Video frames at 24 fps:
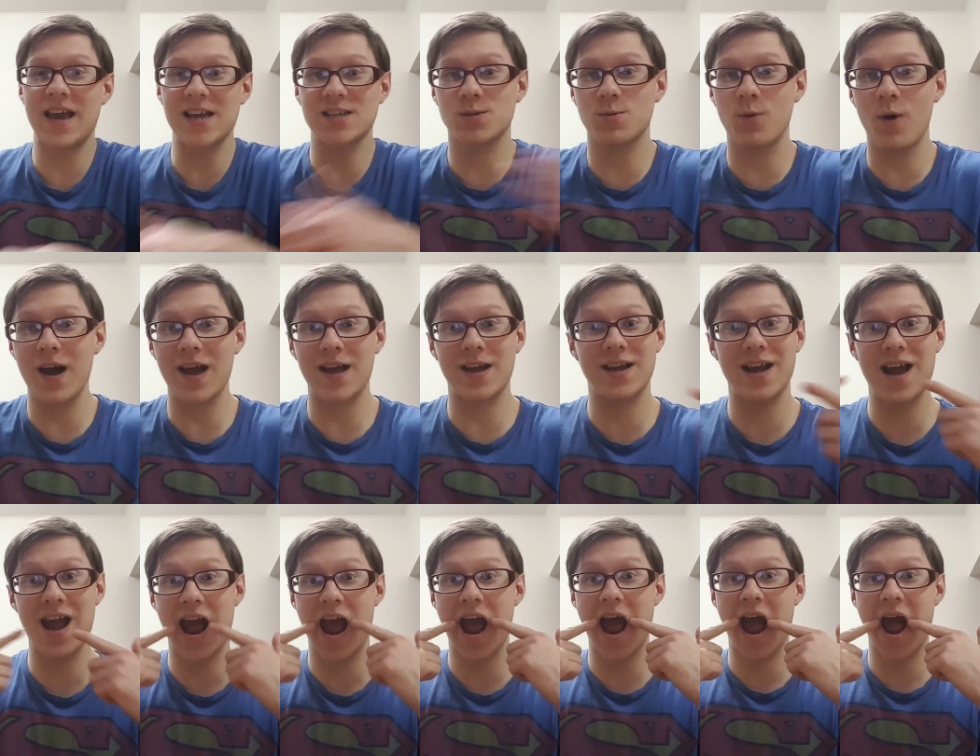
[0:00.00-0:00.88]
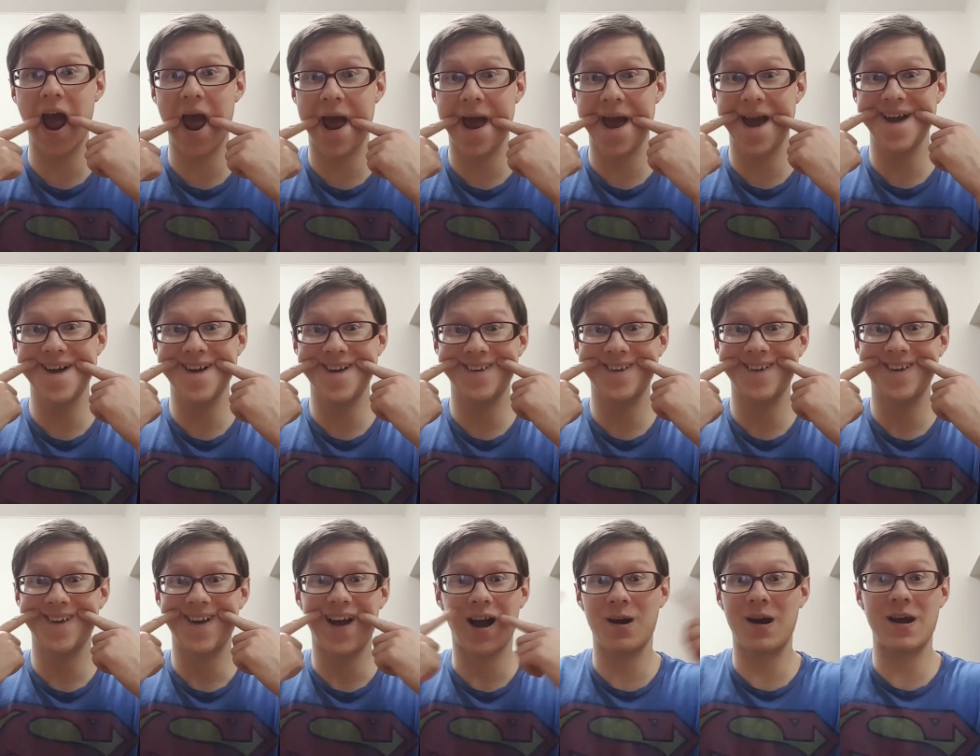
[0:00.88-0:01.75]
guess what?
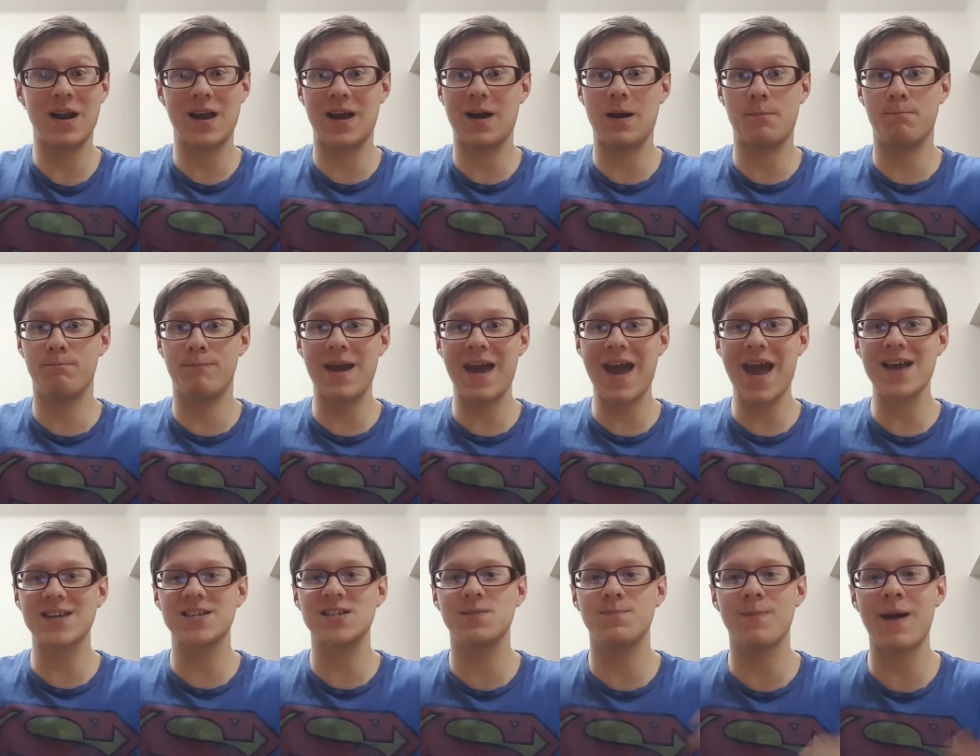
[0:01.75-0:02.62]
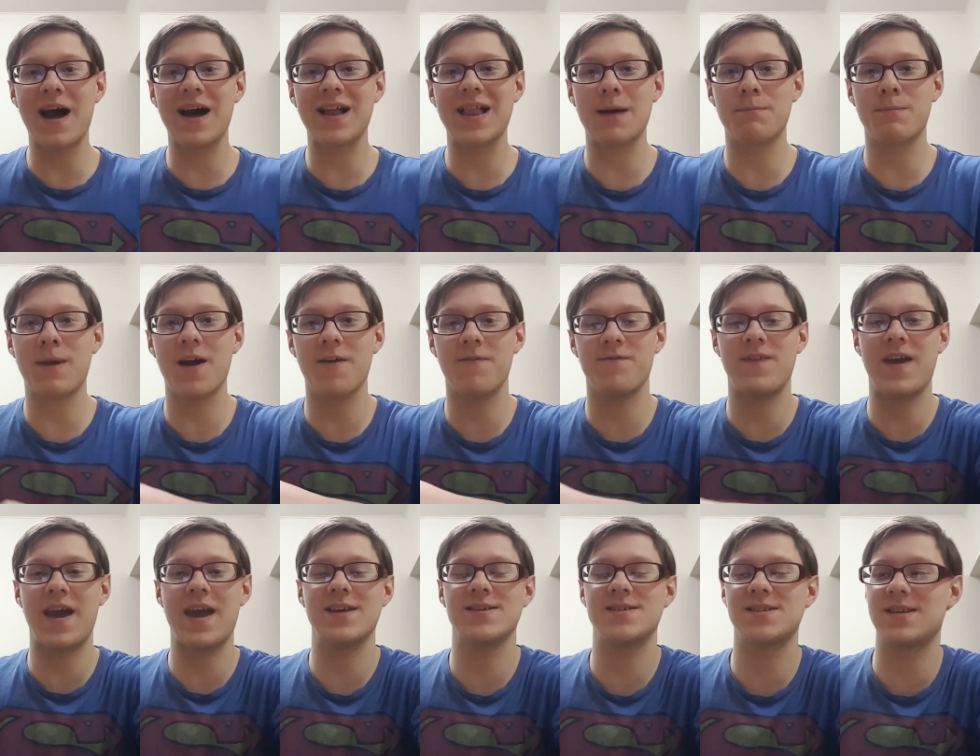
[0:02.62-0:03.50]
I'm gonna big ass smile on my
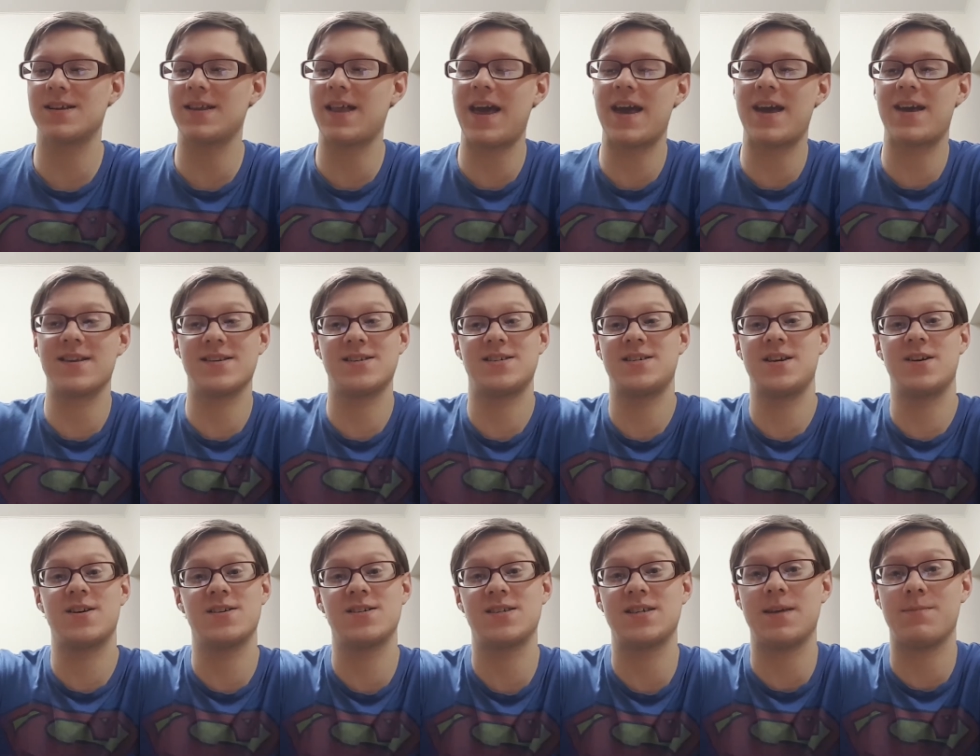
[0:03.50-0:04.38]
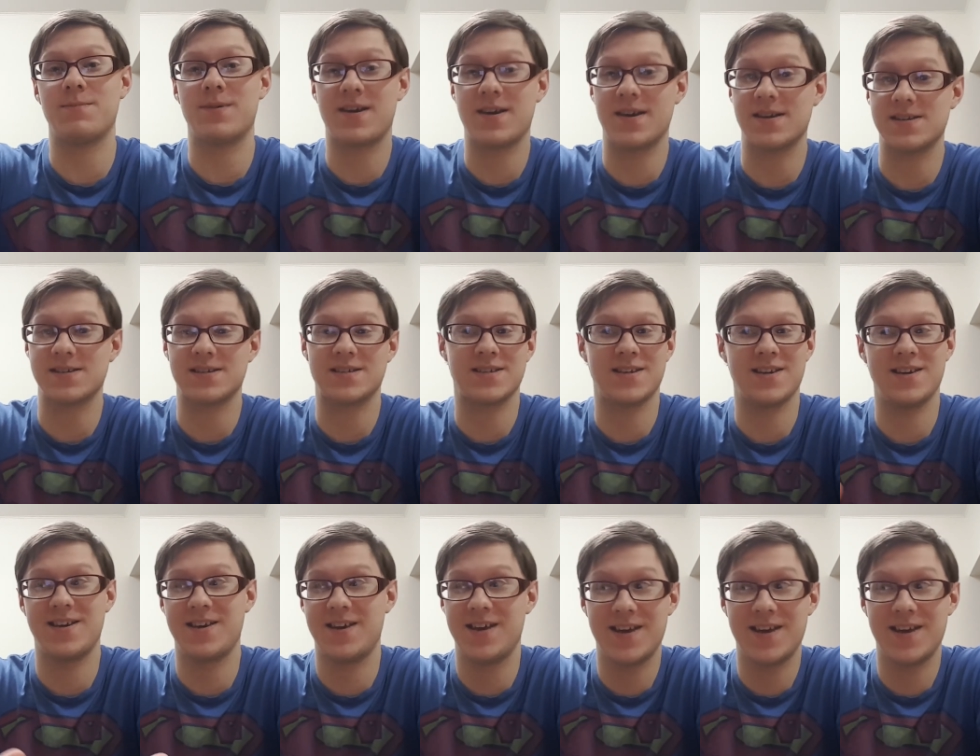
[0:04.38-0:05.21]
face, like seriously, because